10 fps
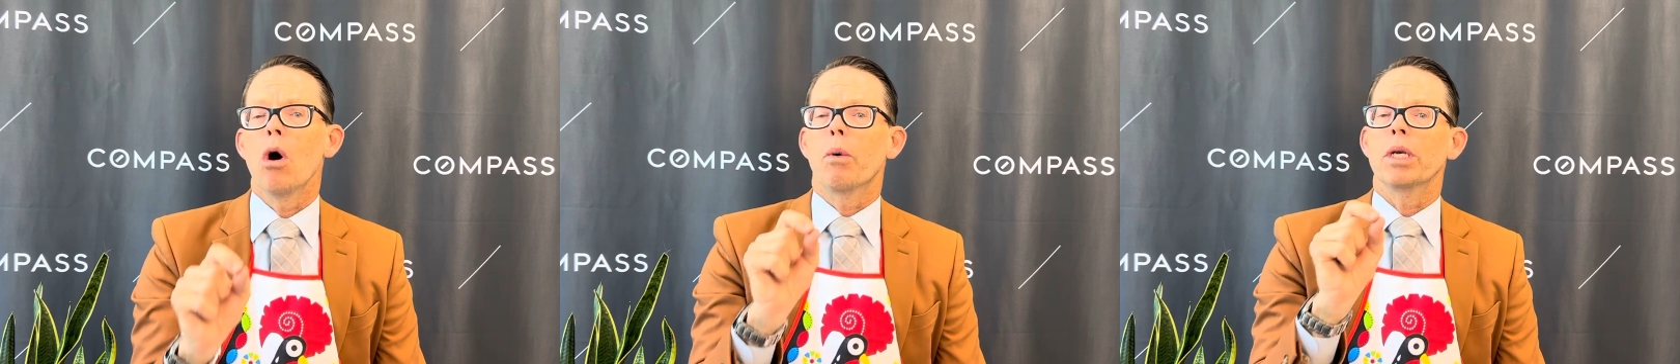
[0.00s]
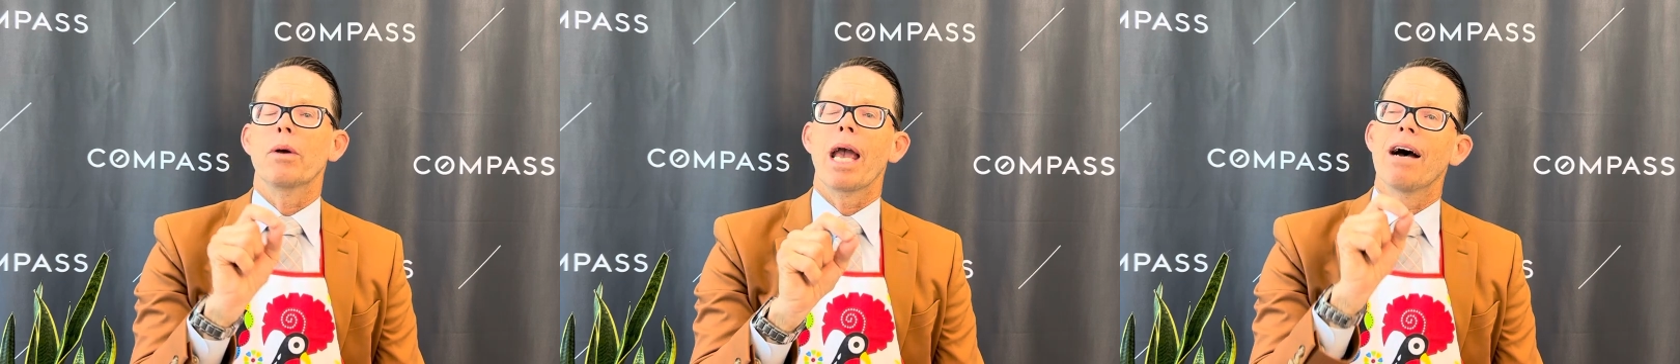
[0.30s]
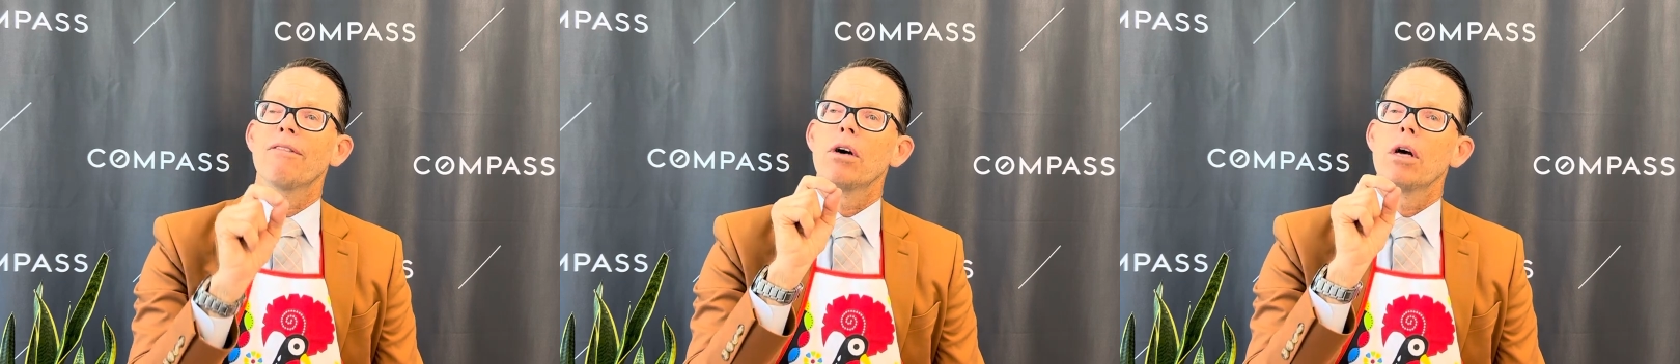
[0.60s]
When you
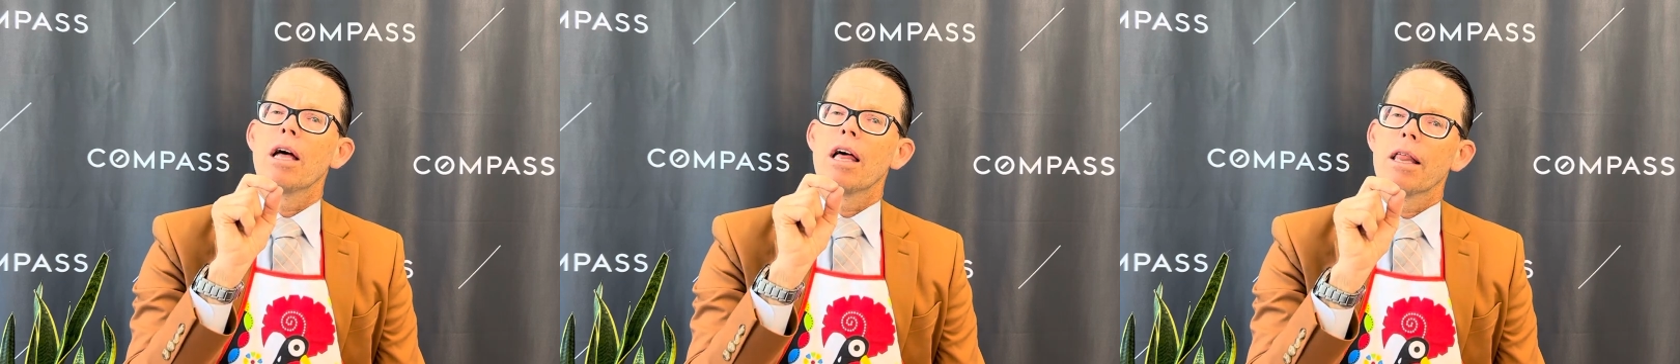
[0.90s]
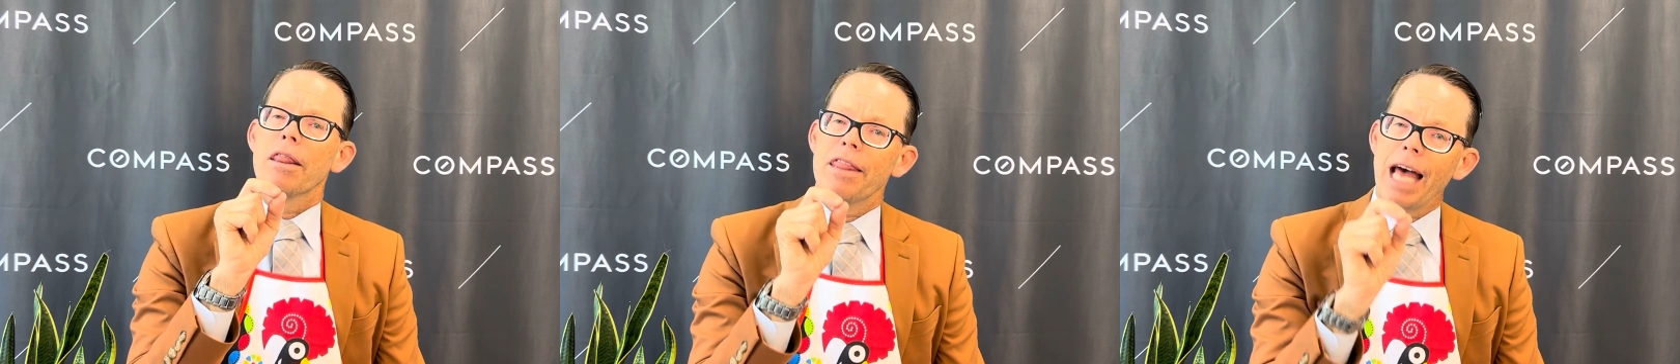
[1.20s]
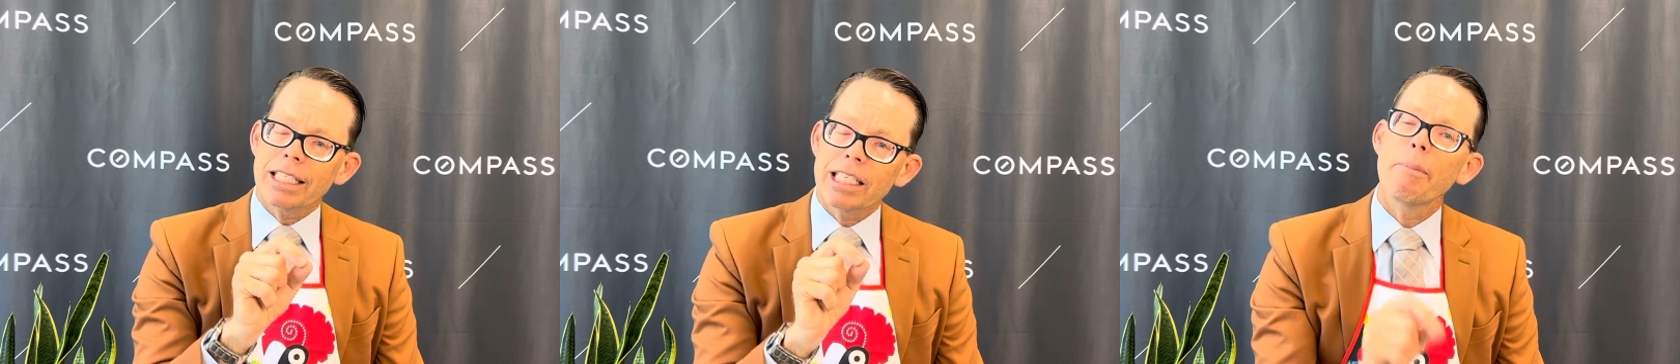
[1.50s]
have
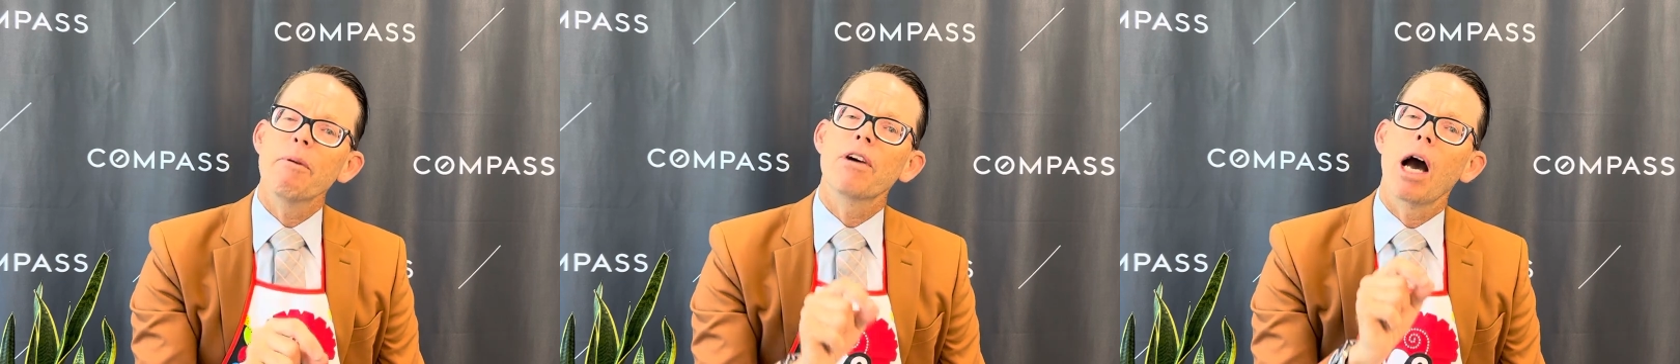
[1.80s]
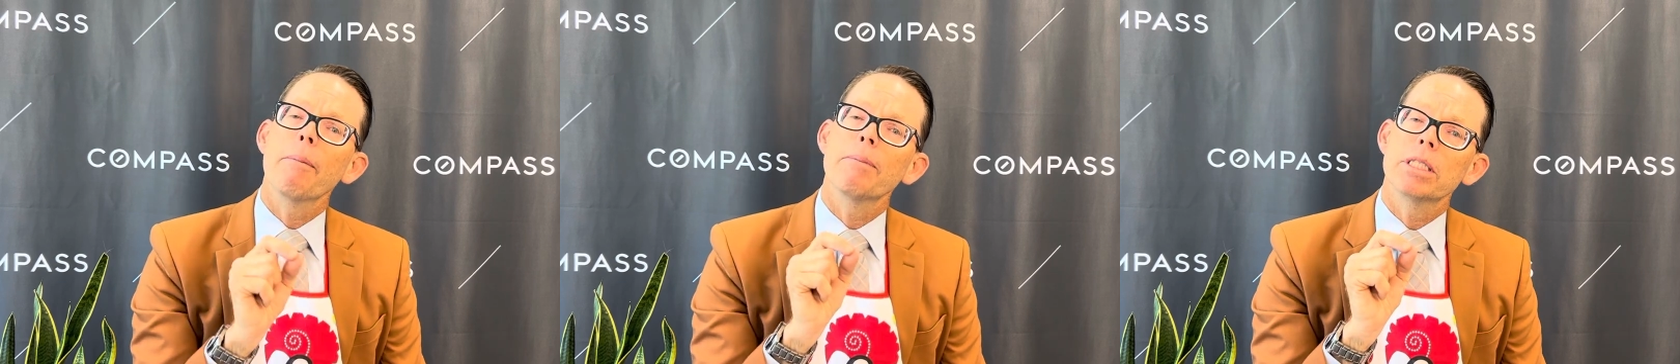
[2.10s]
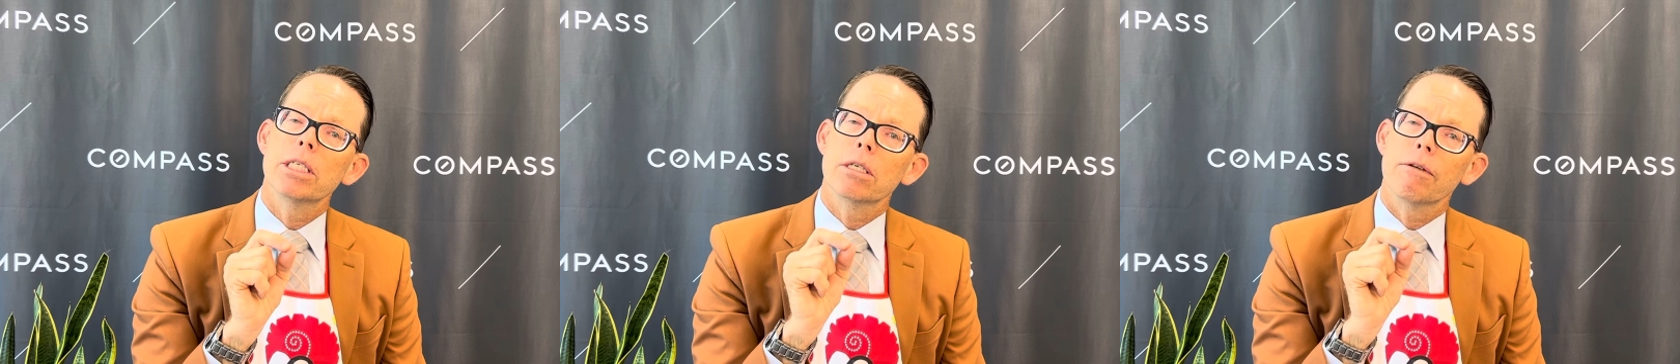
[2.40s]
that type of
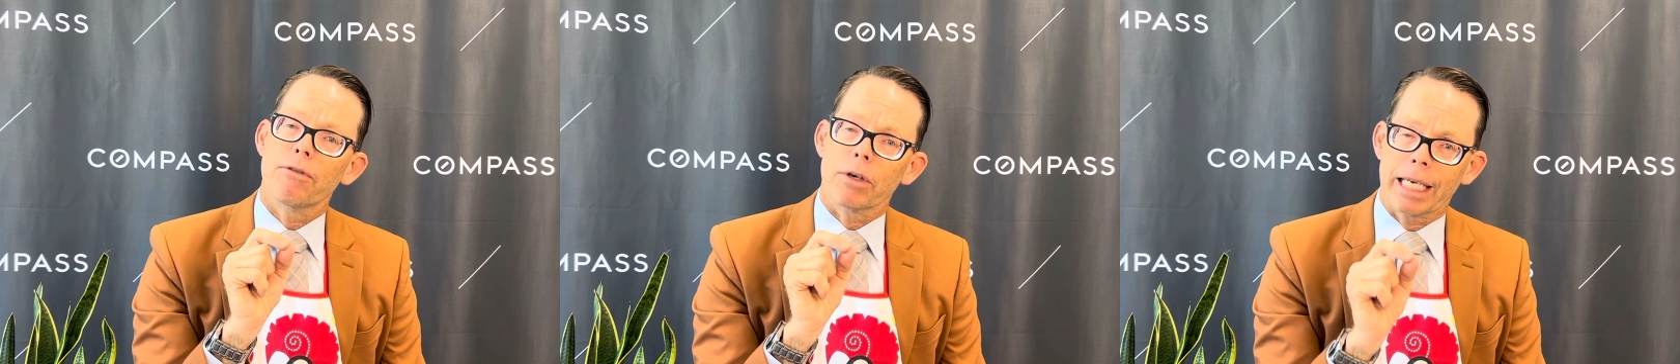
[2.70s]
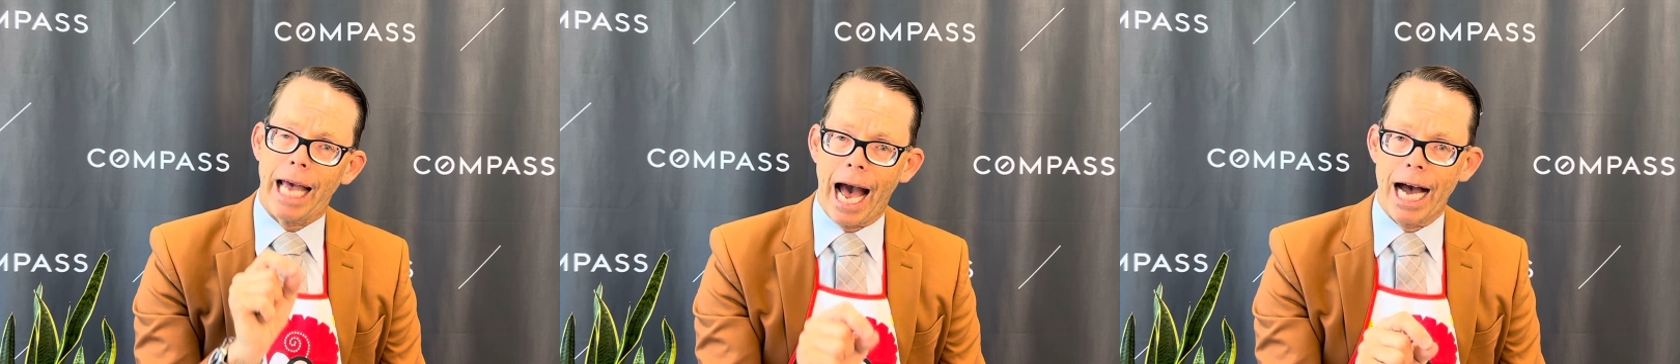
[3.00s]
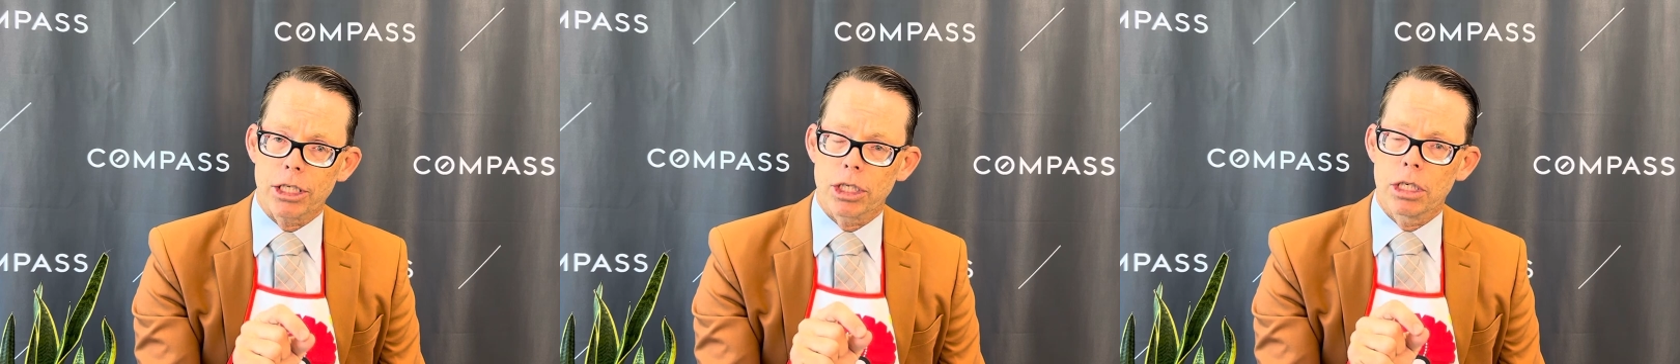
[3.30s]
competition for
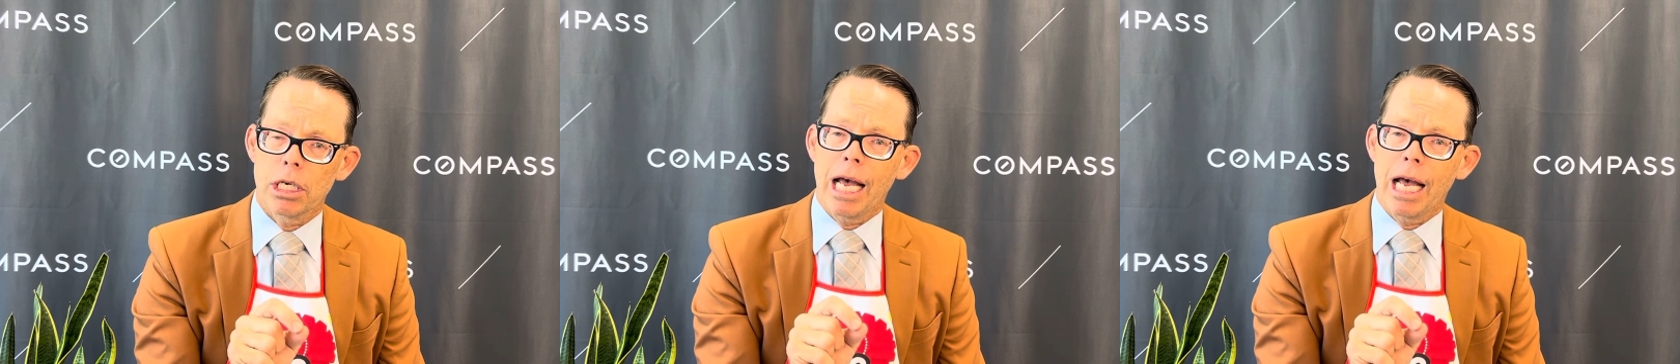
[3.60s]
cash,